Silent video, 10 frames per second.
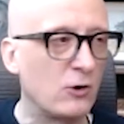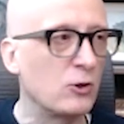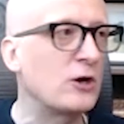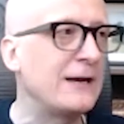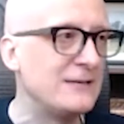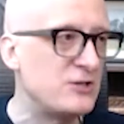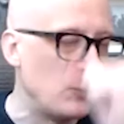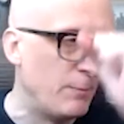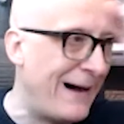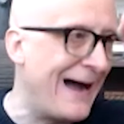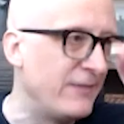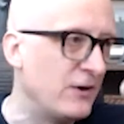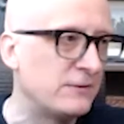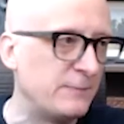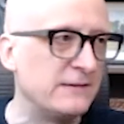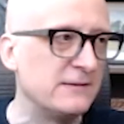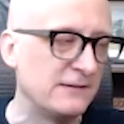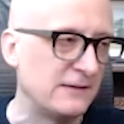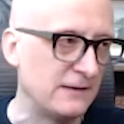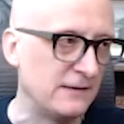looking to buy those
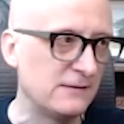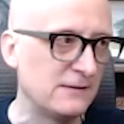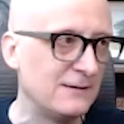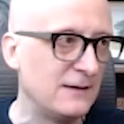businesses